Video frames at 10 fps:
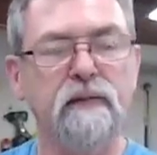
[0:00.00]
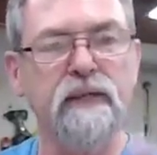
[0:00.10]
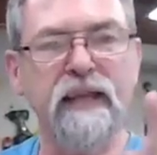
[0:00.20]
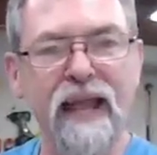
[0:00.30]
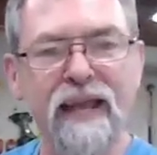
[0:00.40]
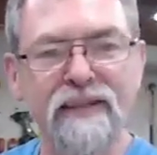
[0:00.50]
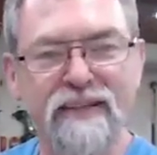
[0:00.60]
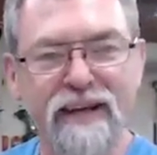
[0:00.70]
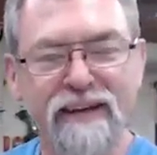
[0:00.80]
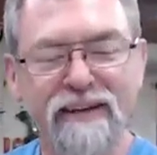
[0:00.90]
the
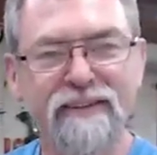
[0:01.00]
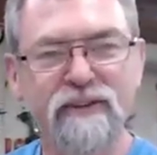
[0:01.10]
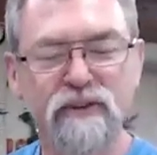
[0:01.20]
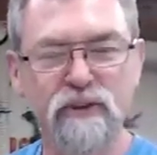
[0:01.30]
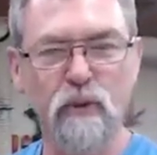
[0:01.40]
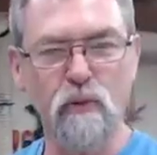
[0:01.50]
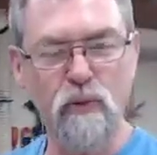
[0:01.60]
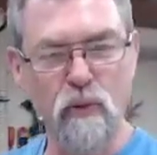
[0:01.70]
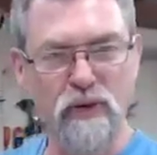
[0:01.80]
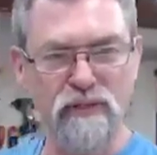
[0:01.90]
answer to
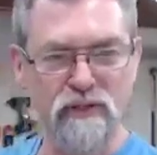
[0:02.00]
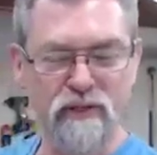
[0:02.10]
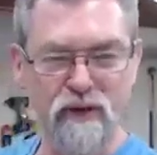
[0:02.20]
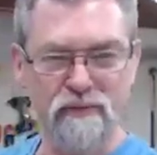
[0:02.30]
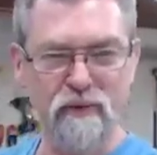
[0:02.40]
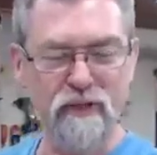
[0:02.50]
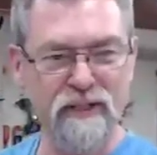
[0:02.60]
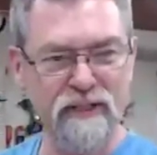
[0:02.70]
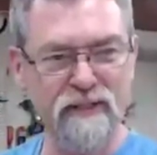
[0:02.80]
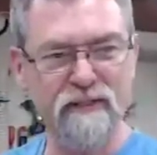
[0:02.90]
the question that I've got
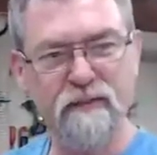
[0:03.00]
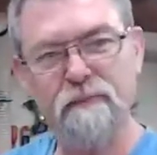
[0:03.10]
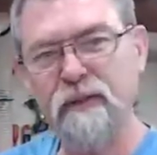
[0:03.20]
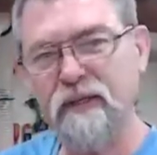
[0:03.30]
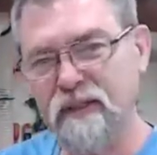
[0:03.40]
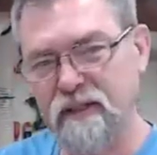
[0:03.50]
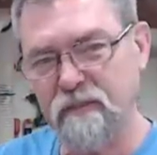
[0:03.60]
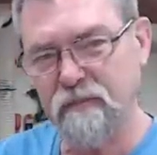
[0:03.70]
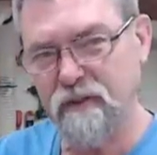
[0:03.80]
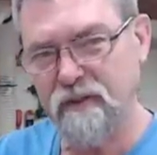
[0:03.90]
in the
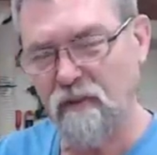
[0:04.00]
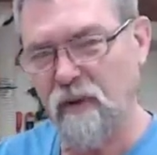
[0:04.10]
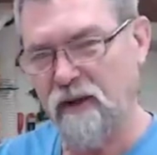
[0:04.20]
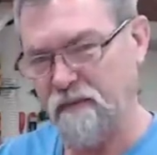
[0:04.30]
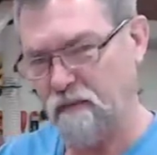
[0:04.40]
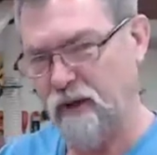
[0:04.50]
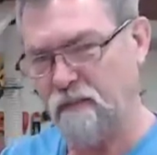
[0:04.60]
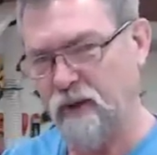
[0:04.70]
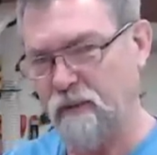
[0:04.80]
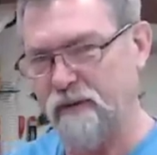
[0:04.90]
giveaway
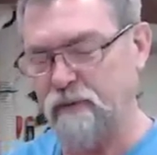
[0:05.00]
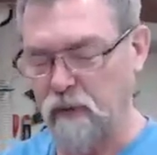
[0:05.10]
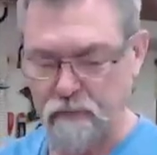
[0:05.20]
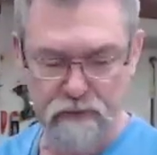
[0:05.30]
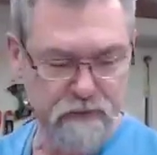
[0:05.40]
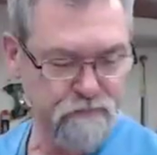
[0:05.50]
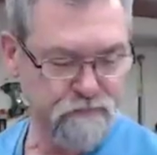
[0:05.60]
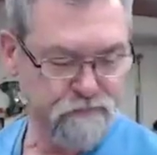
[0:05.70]
run by Rafflecopter.